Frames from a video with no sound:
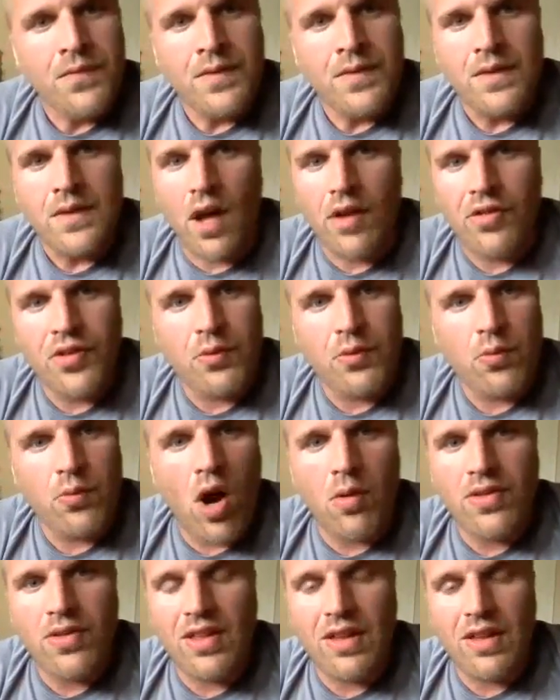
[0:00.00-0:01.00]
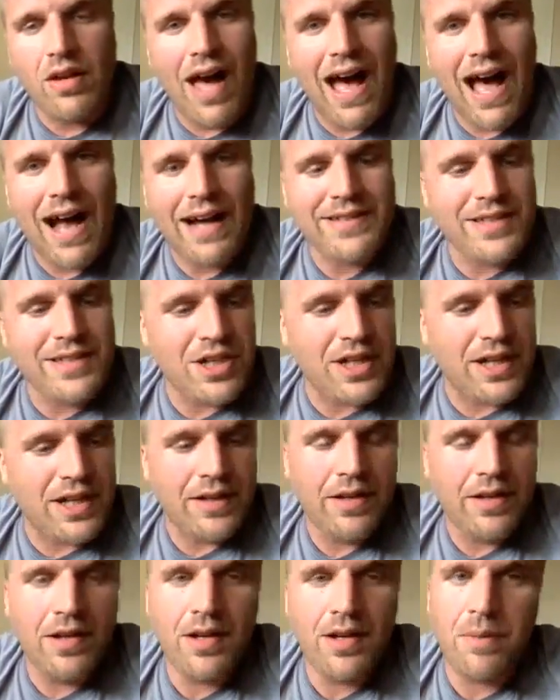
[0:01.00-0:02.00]
Nothing wrong with a little oxygen.
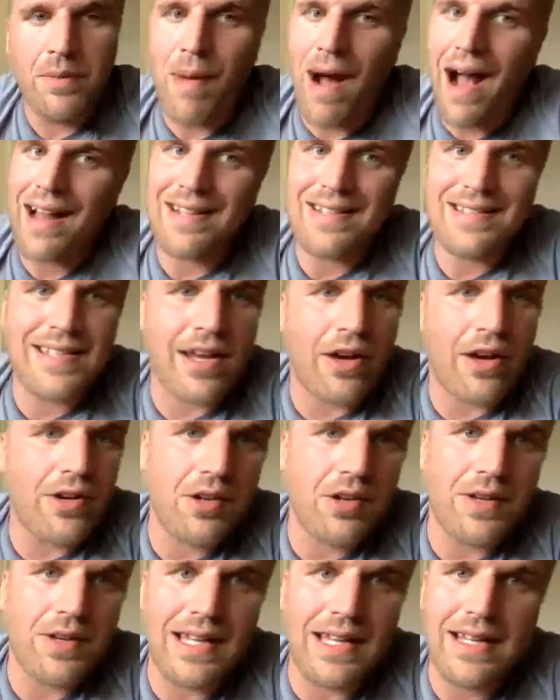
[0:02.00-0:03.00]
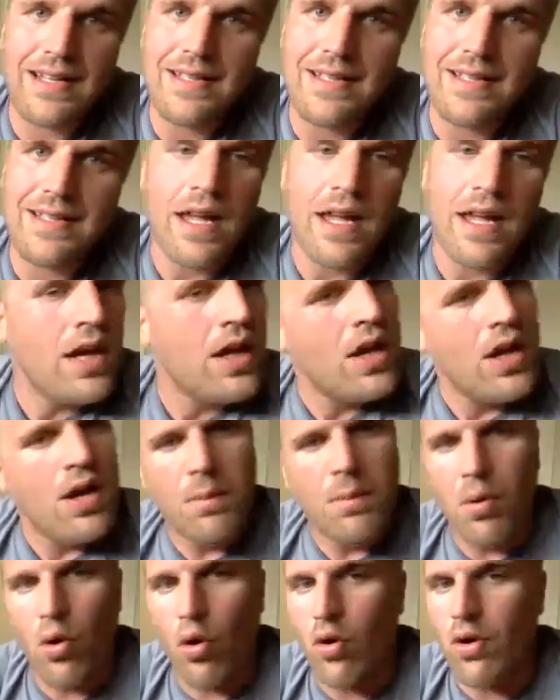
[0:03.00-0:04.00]
Body's telling you it needs it.
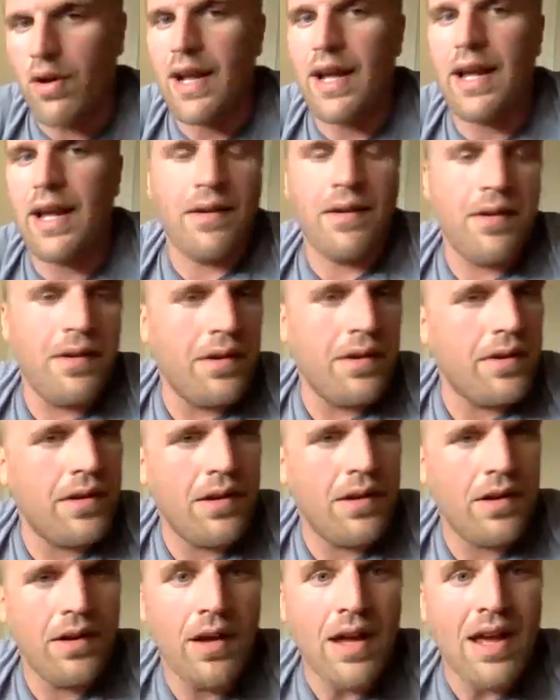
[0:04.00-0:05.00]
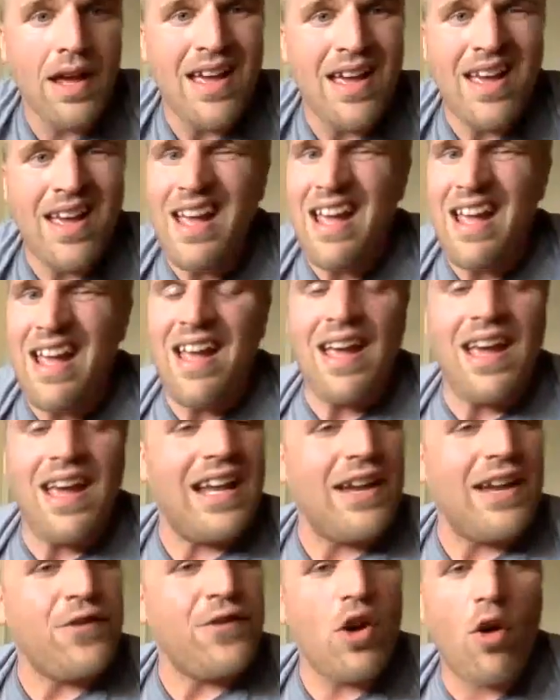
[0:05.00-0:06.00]
Pull it in. And
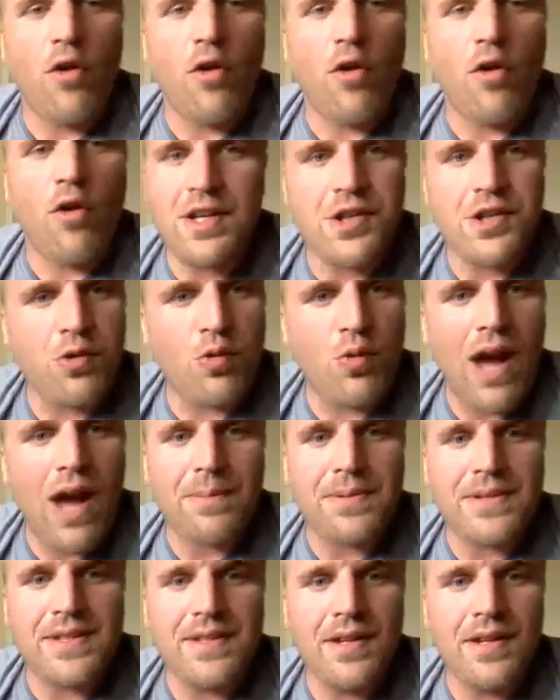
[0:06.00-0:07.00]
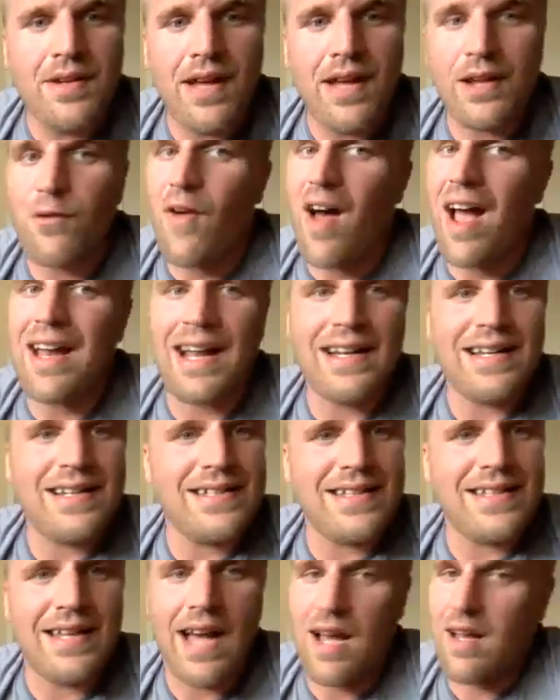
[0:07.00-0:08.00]
if you don't finish your reps, that's fine.
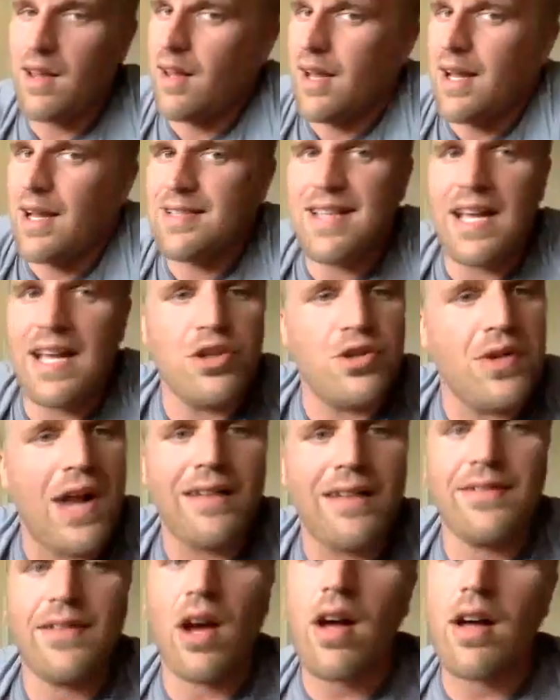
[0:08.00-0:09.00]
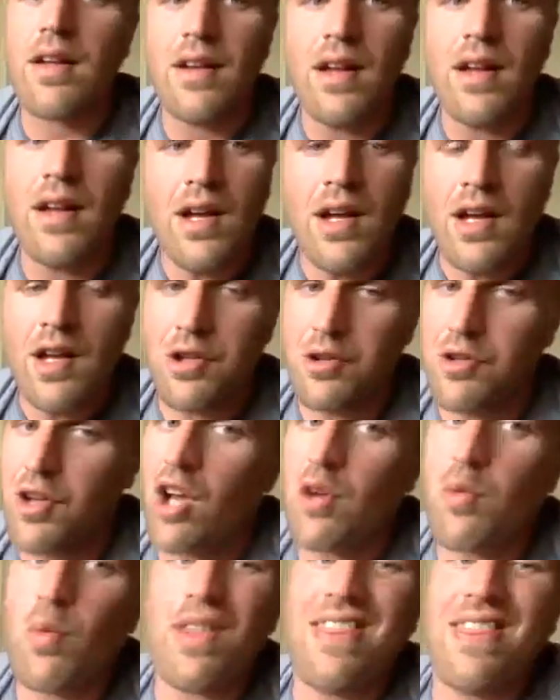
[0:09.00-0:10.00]
Like I said, you're not done. You're
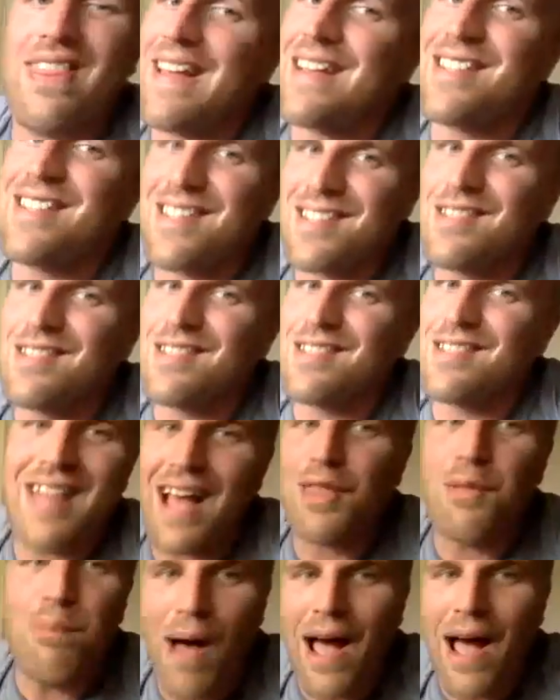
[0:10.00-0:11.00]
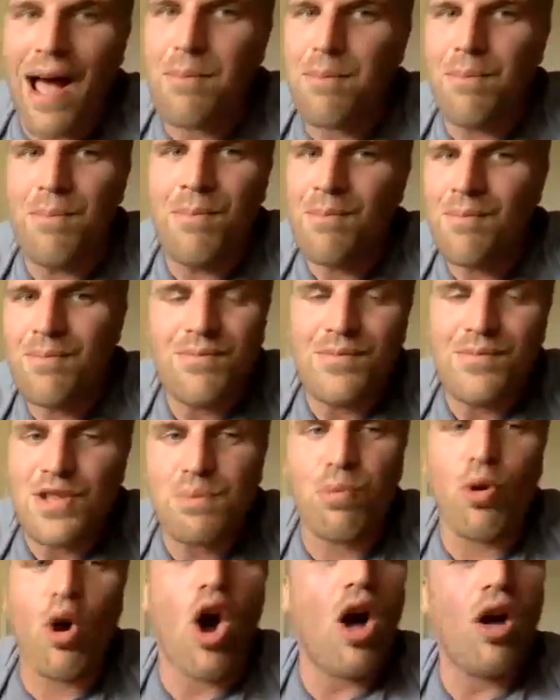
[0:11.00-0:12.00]
done with this death by
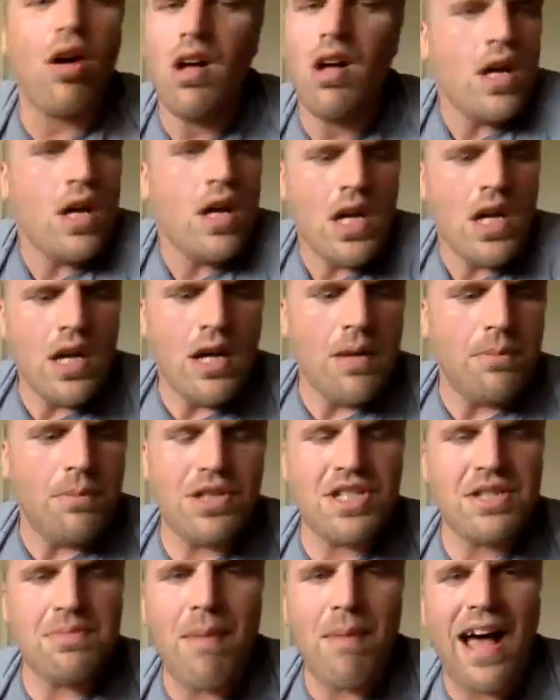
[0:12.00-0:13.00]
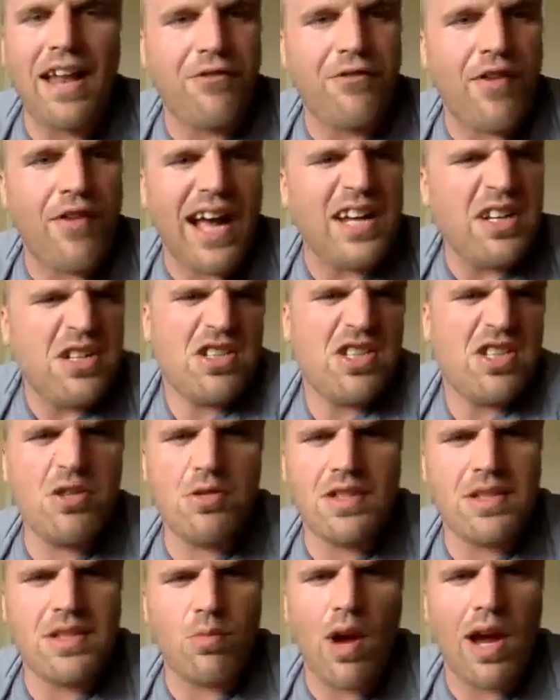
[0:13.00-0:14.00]
sprawl, but just modify. Just do
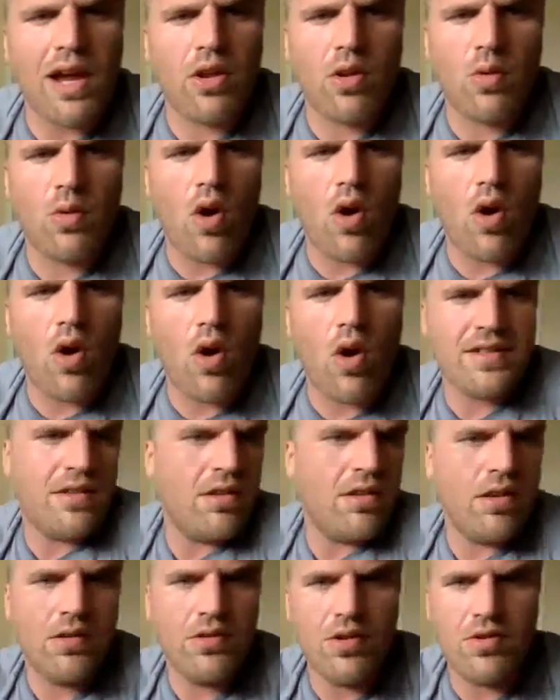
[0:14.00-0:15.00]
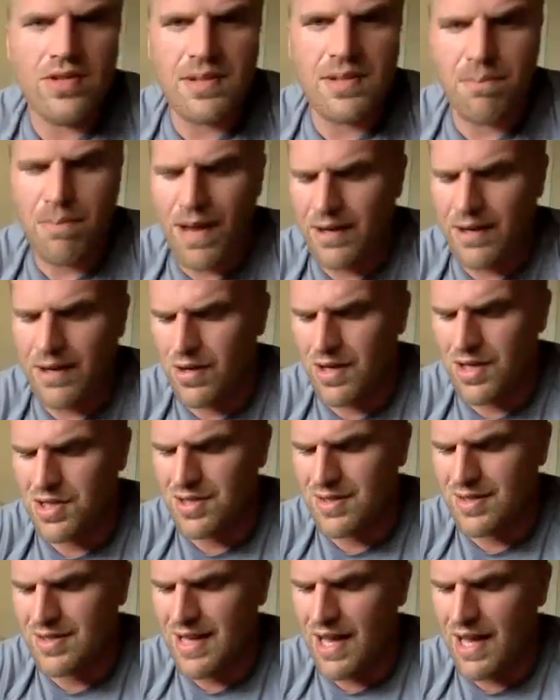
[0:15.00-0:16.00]
some regular ones. Do some
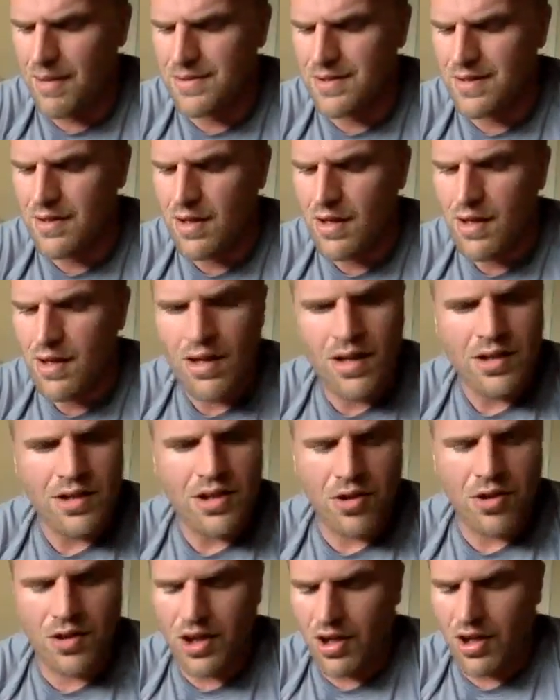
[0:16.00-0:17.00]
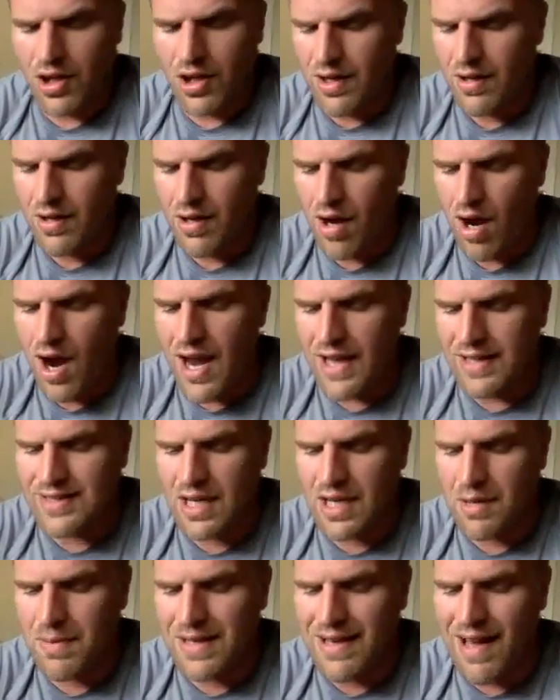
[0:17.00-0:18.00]
penetration steps. And you're good. All right, it's
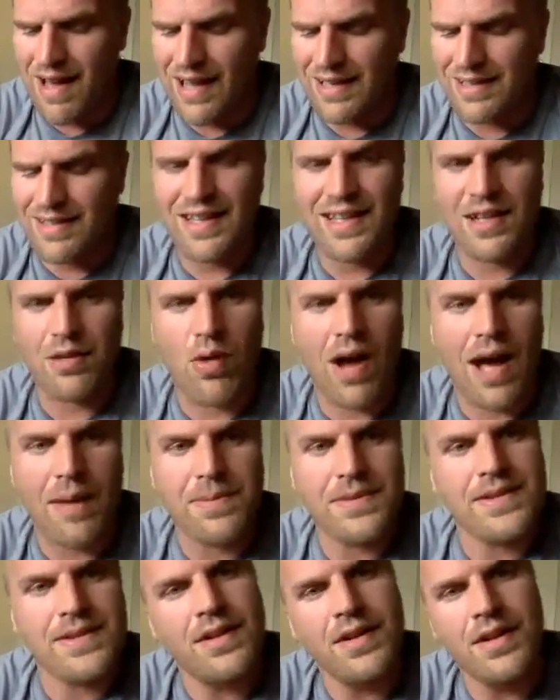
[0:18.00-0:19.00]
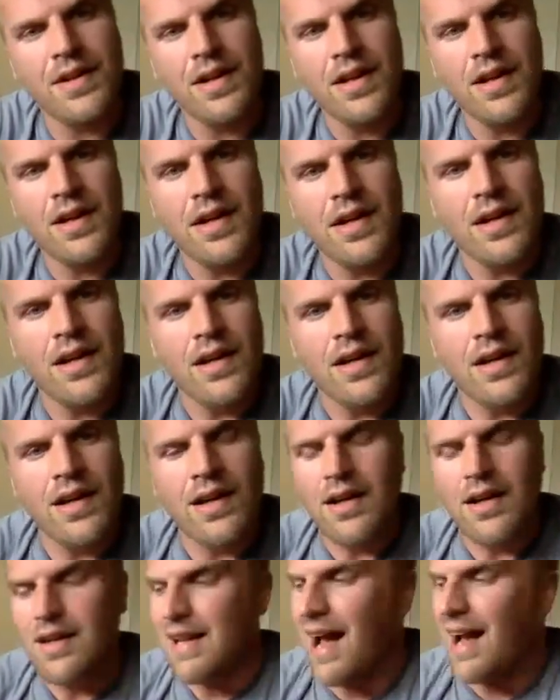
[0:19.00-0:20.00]
going to be 19 reps.
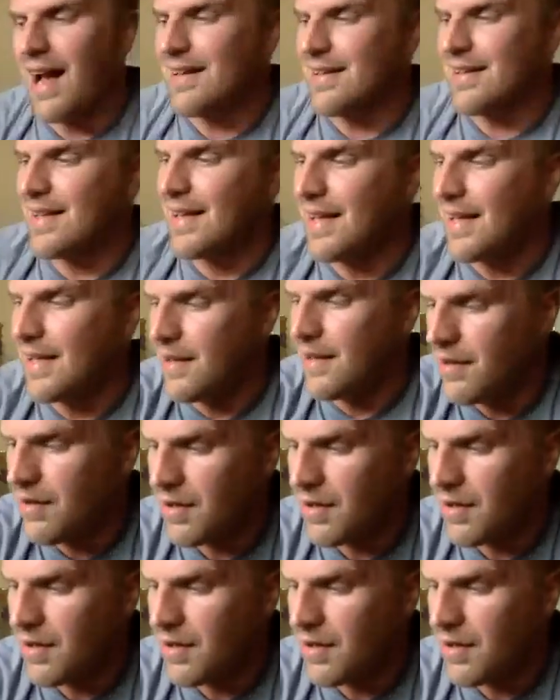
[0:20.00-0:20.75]
19.